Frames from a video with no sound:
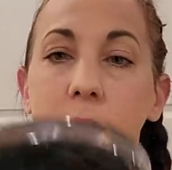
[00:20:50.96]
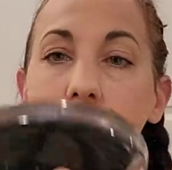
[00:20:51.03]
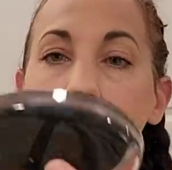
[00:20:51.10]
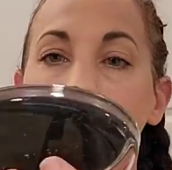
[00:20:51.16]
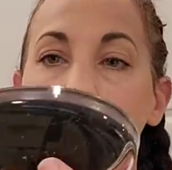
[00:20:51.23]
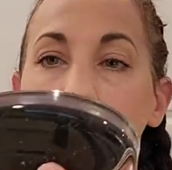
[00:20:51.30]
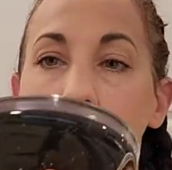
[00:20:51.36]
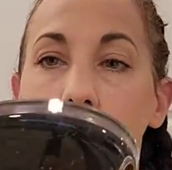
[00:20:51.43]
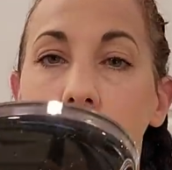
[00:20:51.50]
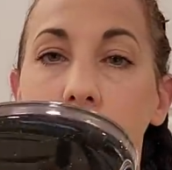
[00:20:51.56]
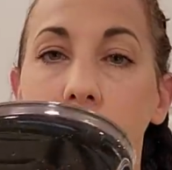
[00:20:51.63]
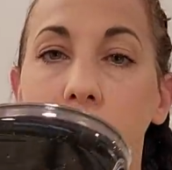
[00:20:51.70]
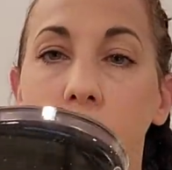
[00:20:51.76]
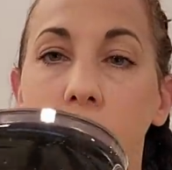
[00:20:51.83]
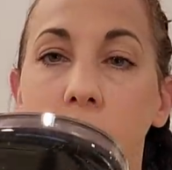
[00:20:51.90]

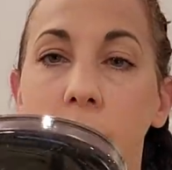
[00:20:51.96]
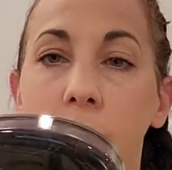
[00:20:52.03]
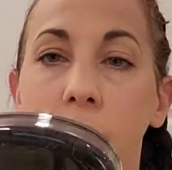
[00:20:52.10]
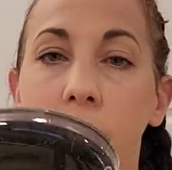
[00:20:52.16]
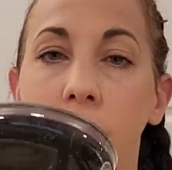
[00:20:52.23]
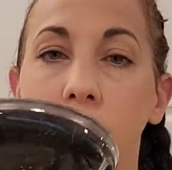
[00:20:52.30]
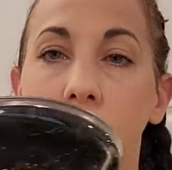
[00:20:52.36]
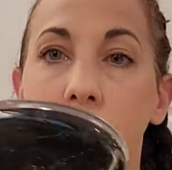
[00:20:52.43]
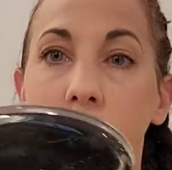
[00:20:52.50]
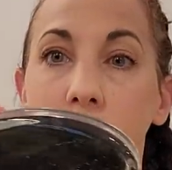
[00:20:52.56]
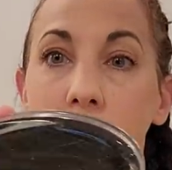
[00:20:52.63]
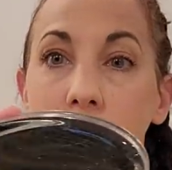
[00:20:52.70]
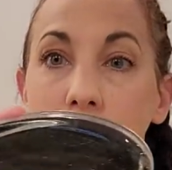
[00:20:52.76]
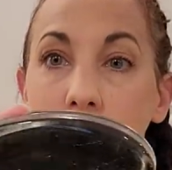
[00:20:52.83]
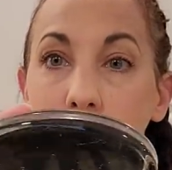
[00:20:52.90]

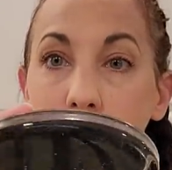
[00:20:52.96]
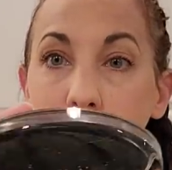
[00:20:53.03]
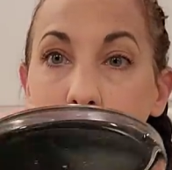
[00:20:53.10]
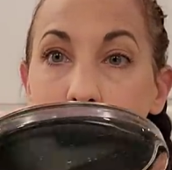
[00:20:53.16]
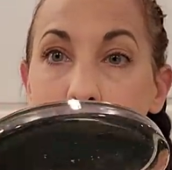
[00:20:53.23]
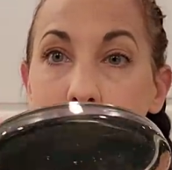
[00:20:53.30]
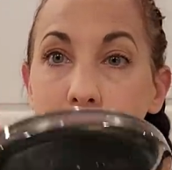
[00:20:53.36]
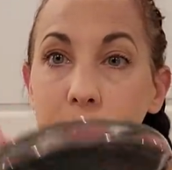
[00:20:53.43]
(silence)